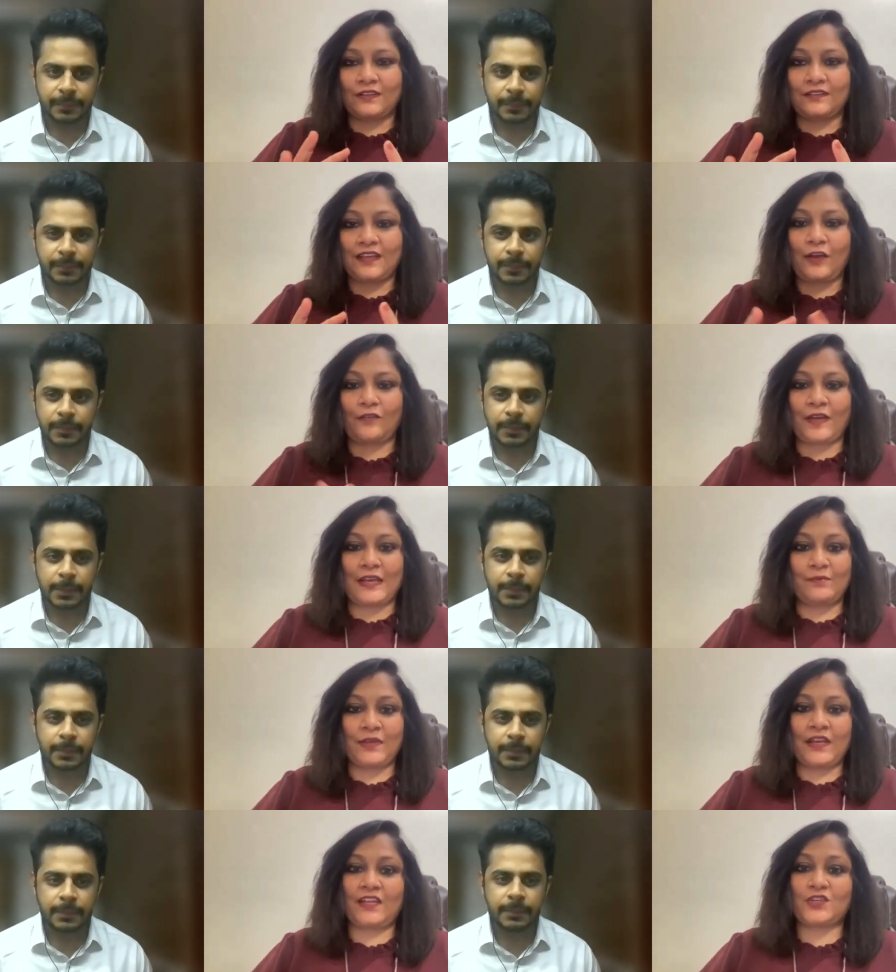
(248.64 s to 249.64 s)
Speaker 1: a thing of
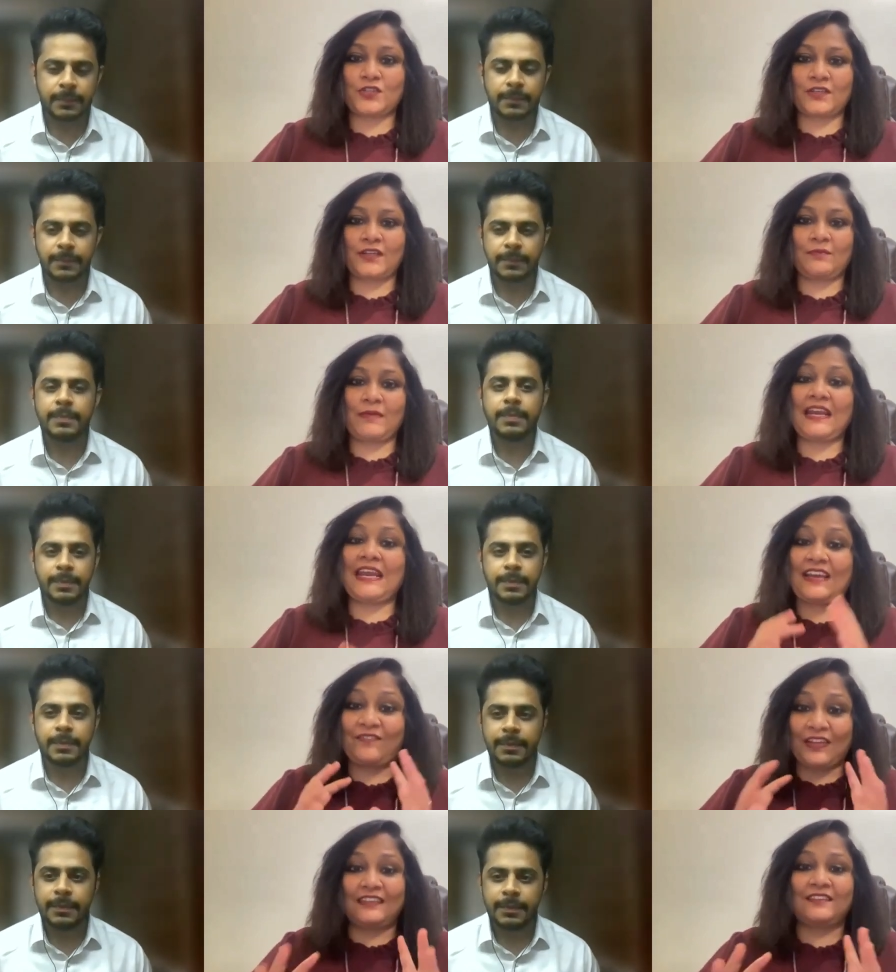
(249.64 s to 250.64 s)
elimination in my
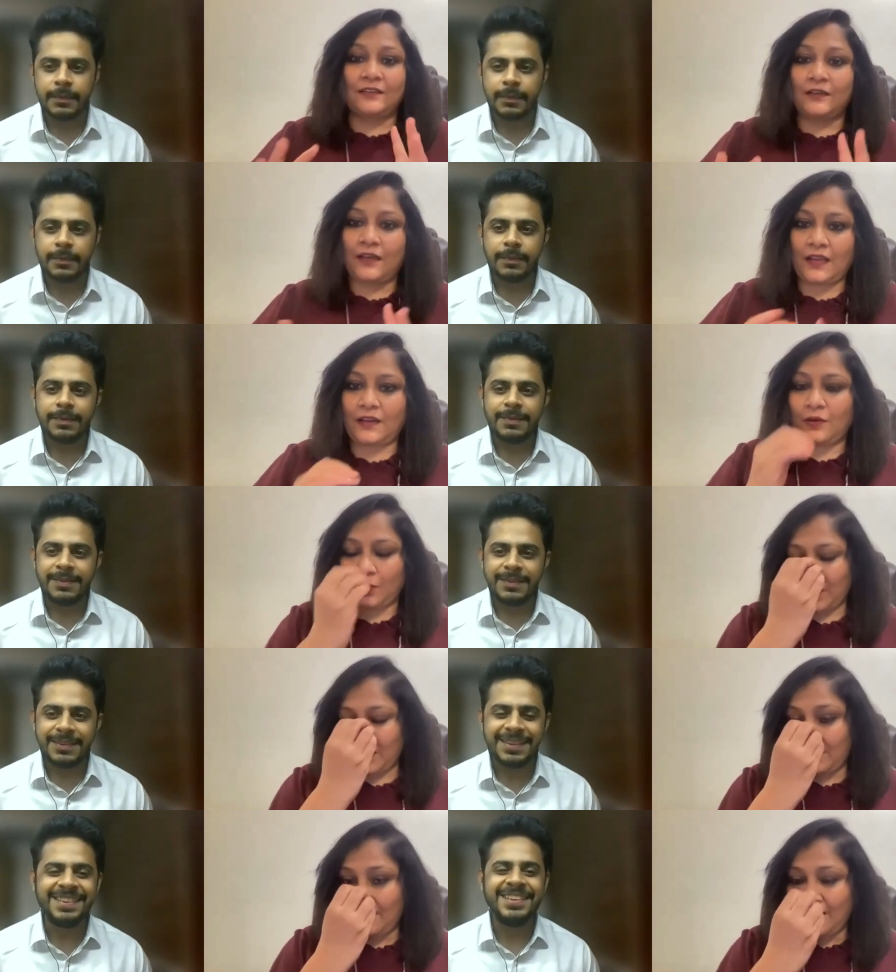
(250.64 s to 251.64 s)
11th grade
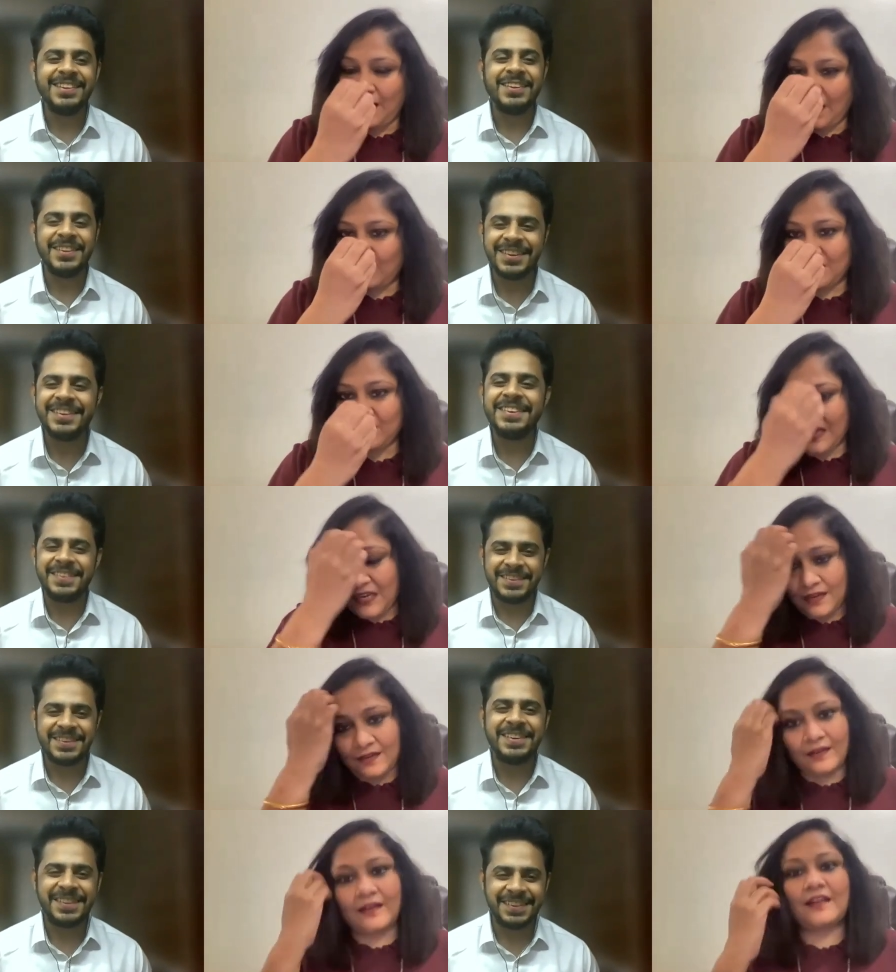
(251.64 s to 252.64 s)
okay i was very
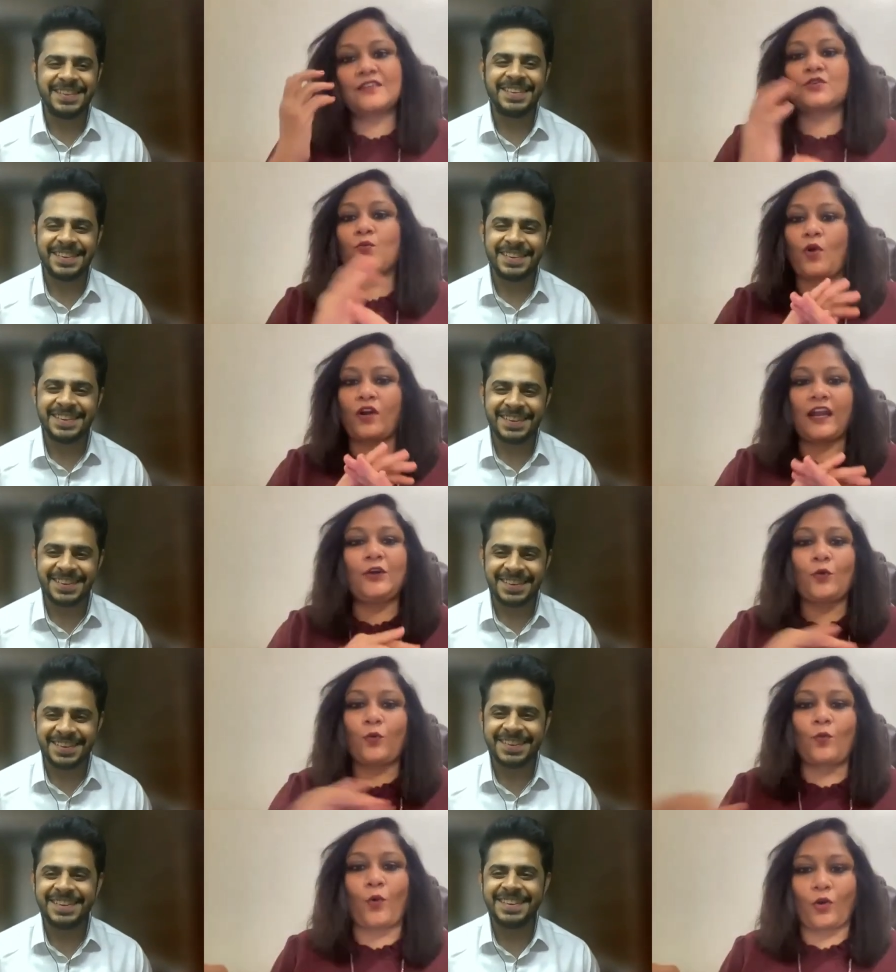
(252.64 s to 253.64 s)
clear as to what i
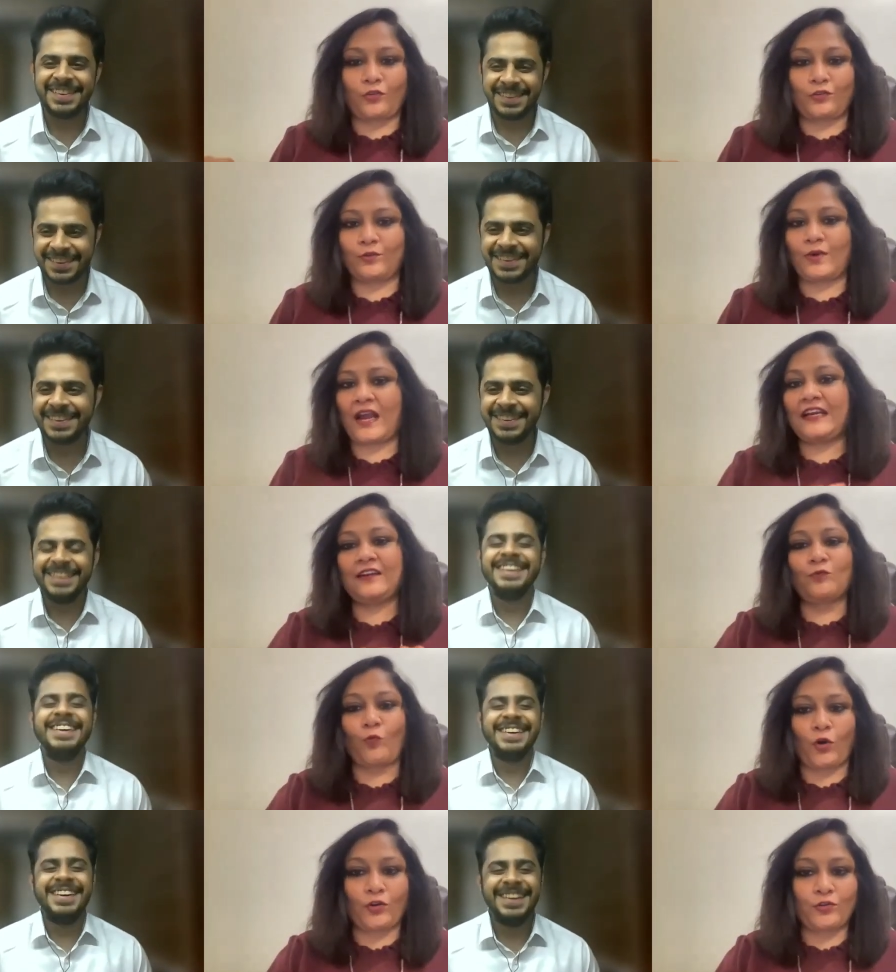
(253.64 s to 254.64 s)
don't want to do i
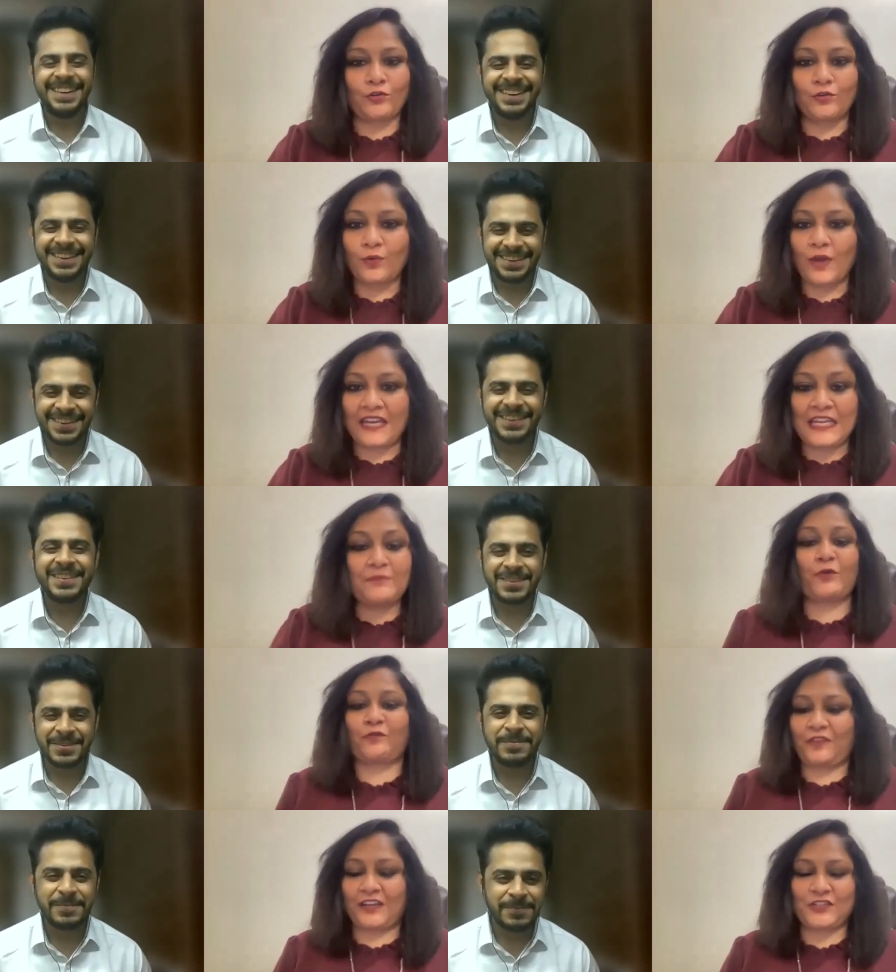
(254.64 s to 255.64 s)
didn't want to do any
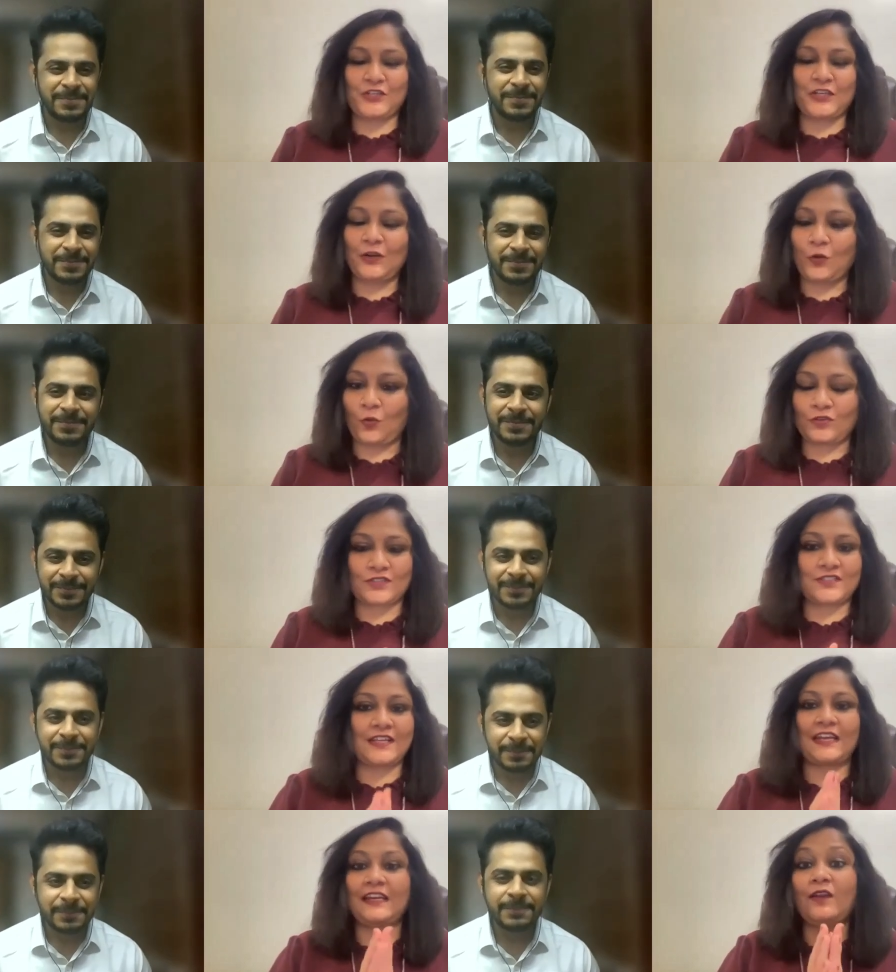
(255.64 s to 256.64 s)
professional
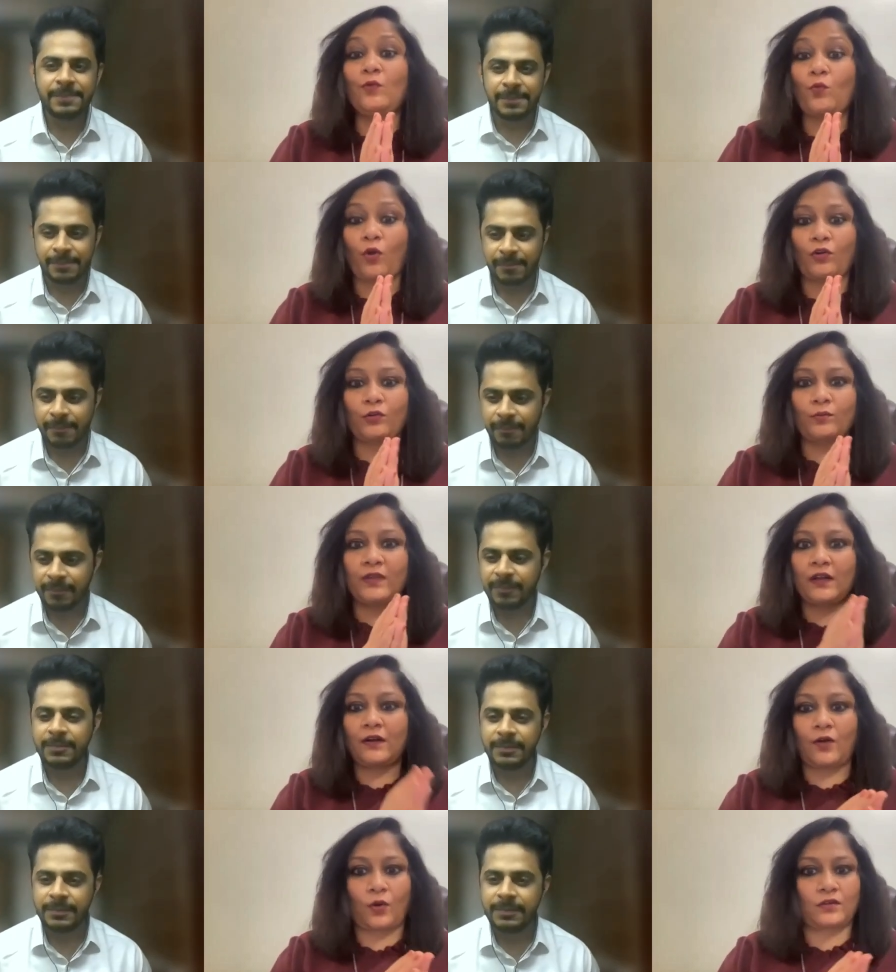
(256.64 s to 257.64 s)
courses i didn't want to be
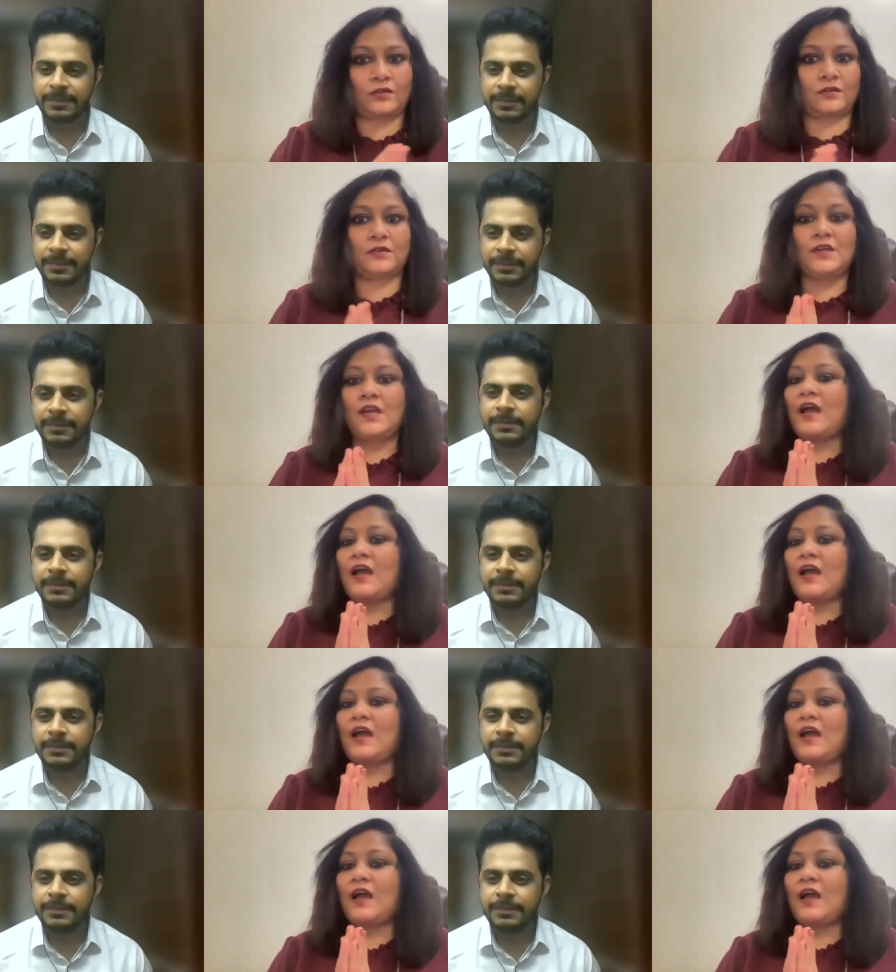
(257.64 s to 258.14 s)
a doctor